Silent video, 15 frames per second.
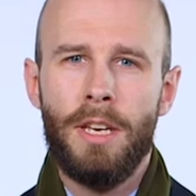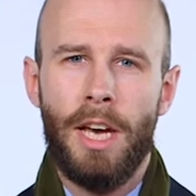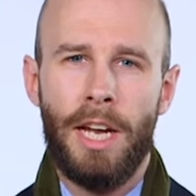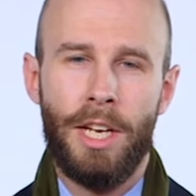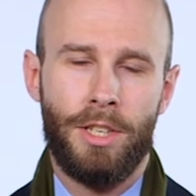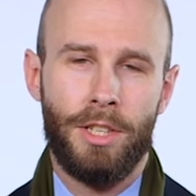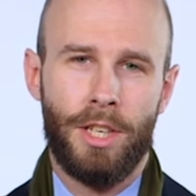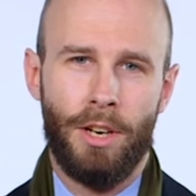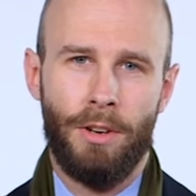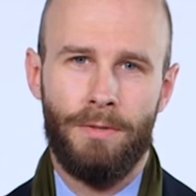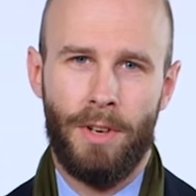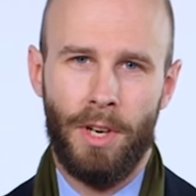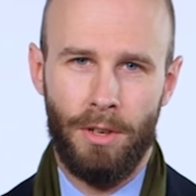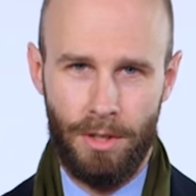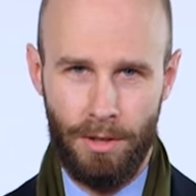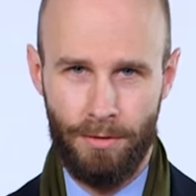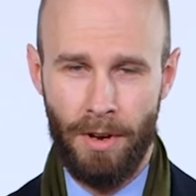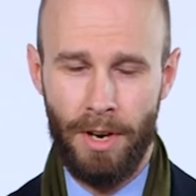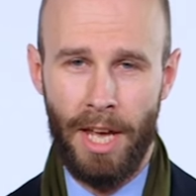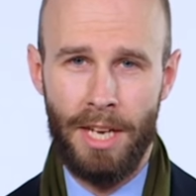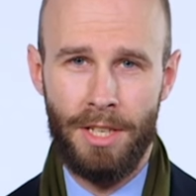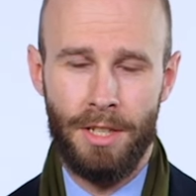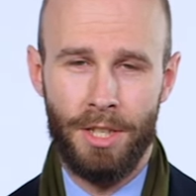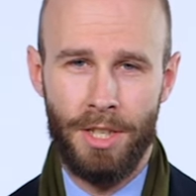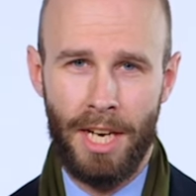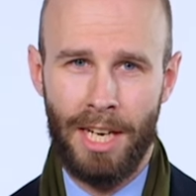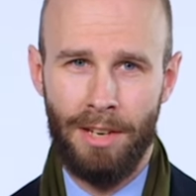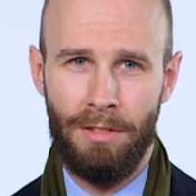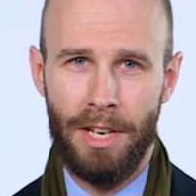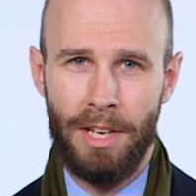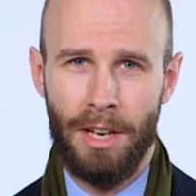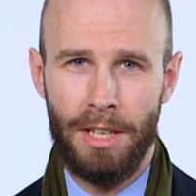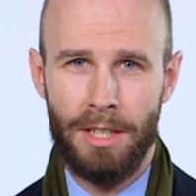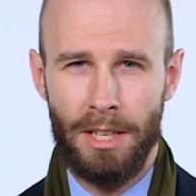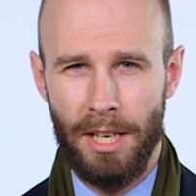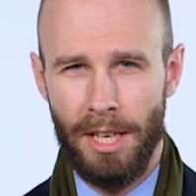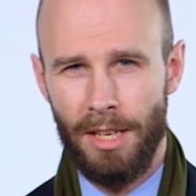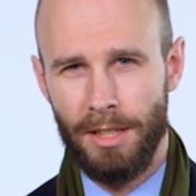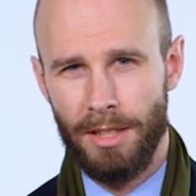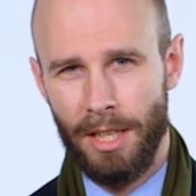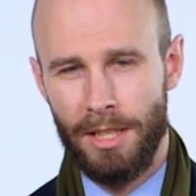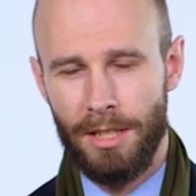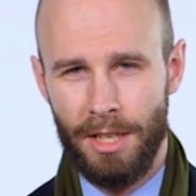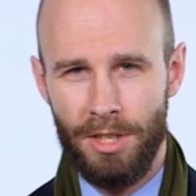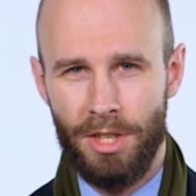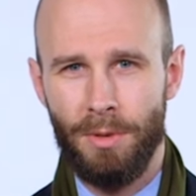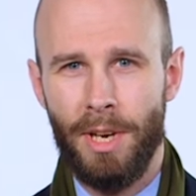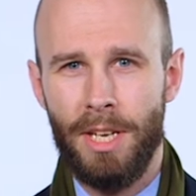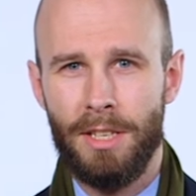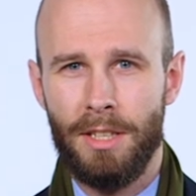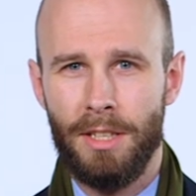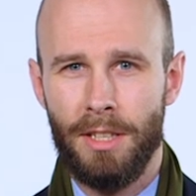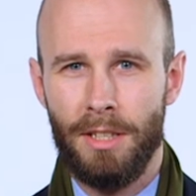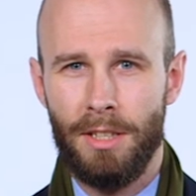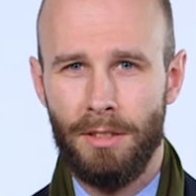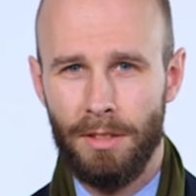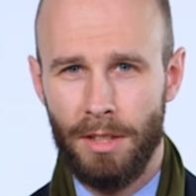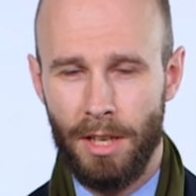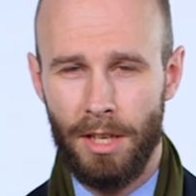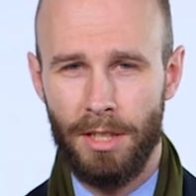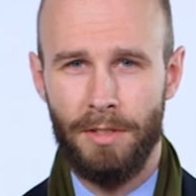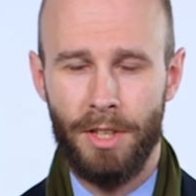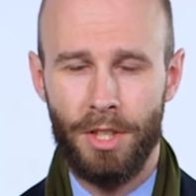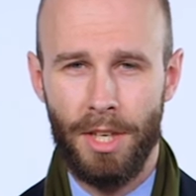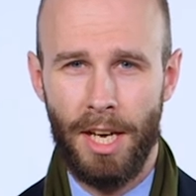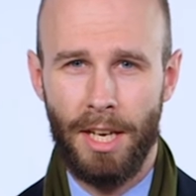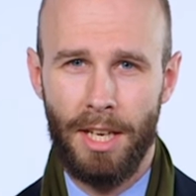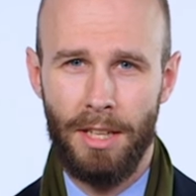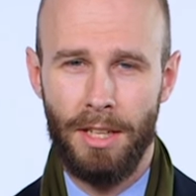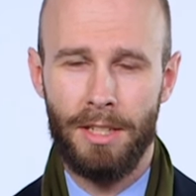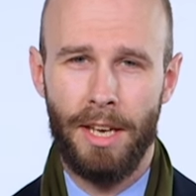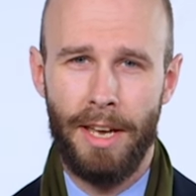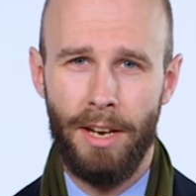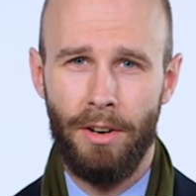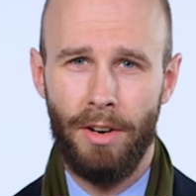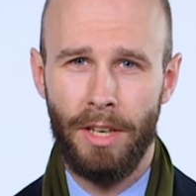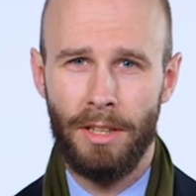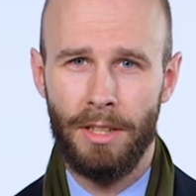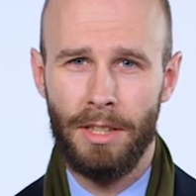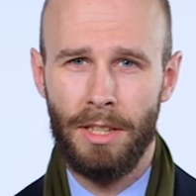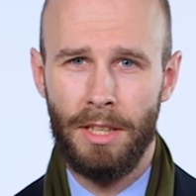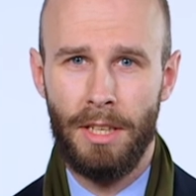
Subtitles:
And it just kind of follows the front edge of the jacket really nicely, accentuates the cut of the jacket, the tailoring.